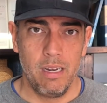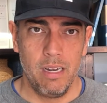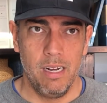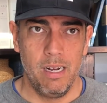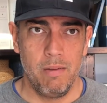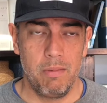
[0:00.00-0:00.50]

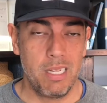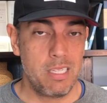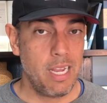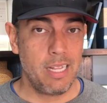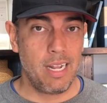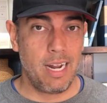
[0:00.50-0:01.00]
I'm not
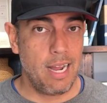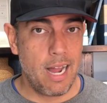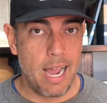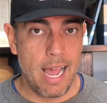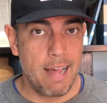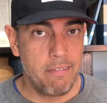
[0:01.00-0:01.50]
saying that
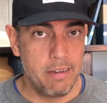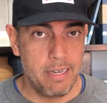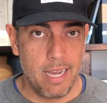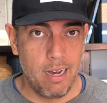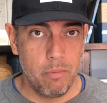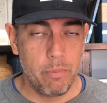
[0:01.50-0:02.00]
I have it
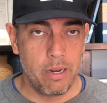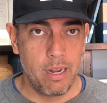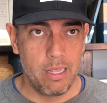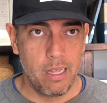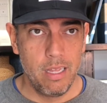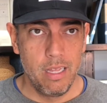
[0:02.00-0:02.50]
down, but
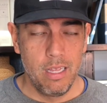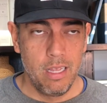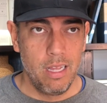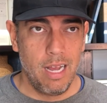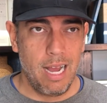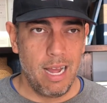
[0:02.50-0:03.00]

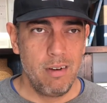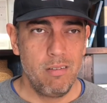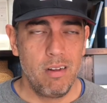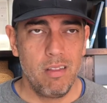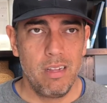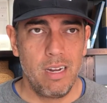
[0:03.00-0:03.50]
I don't
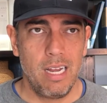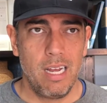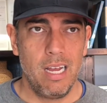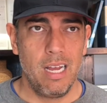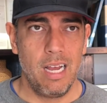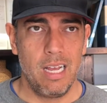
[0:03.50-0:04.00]
know that
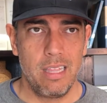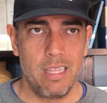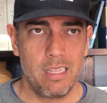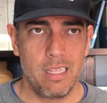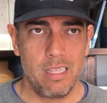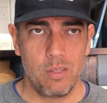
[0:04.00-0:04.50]
I think
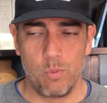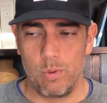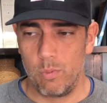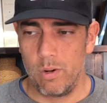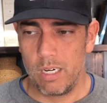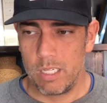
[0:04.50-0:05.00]
that this one
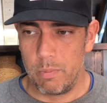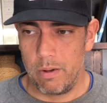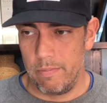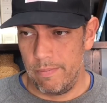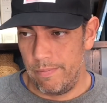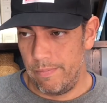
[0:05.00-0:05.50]
works, but
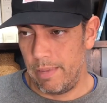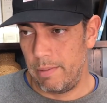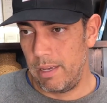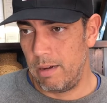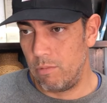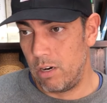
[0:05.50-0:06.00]

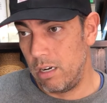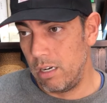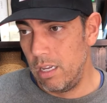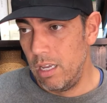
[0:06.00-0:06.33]
maybe I'm wrong.